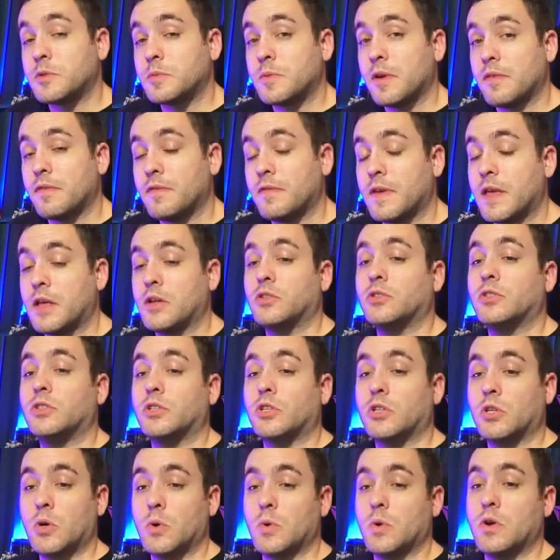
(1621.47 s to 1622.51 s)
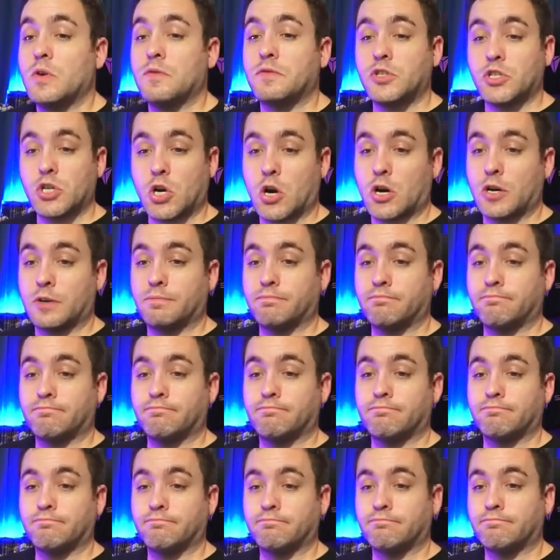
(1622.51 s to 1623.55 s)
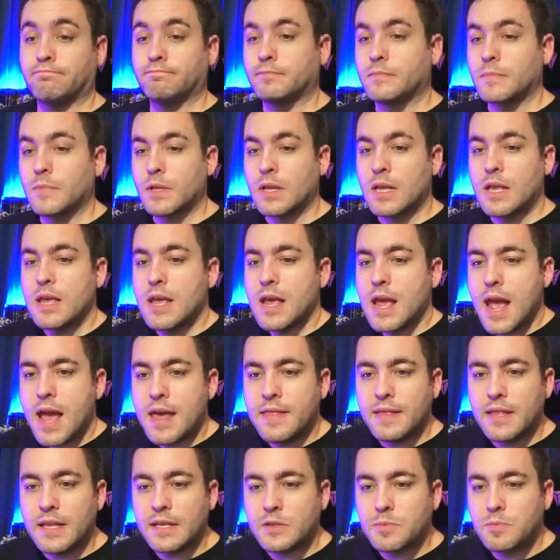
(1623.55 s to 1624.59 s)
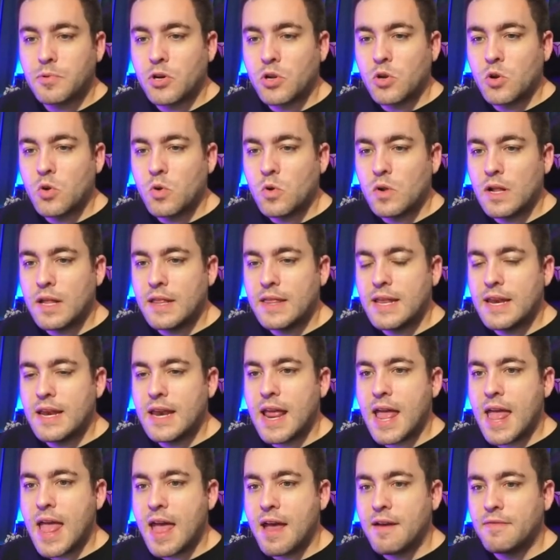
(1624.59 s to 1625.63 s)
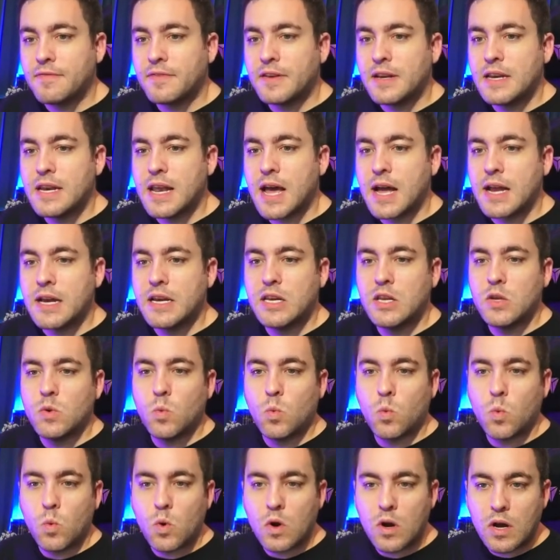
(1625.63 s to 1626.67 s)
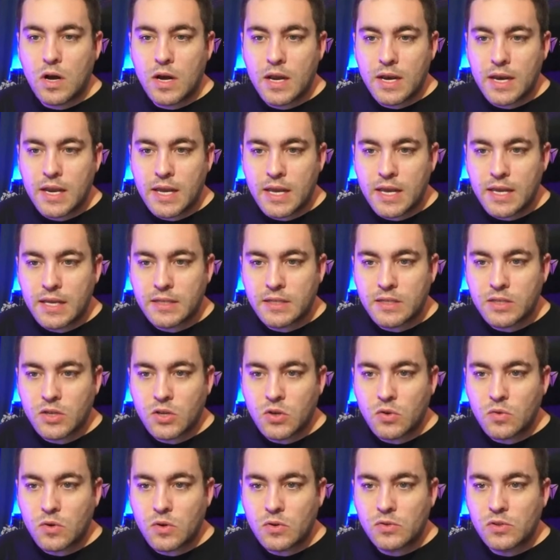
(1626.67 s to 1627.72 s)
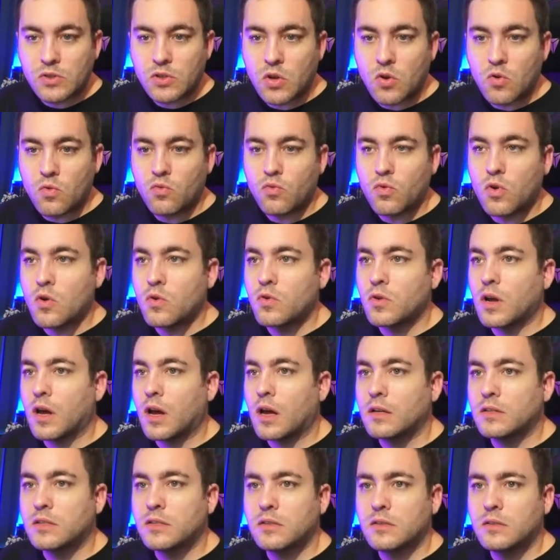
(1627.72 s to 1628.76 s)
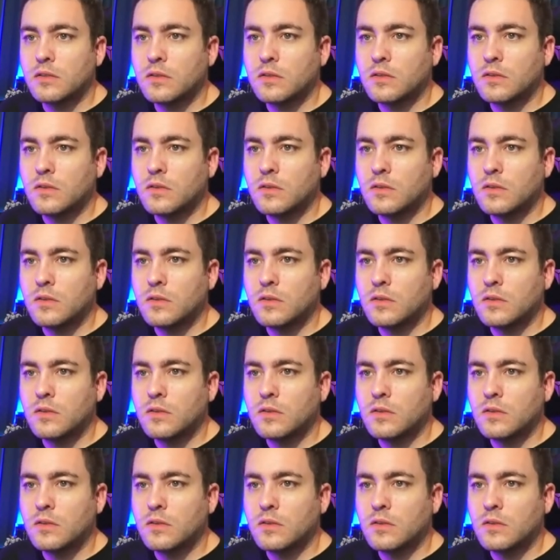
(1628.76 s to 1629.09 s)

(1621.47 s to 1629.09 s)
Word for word: to be a failed clone of Char. And then that's pretty cool. And then F91, it's Carozzo Ronah. So,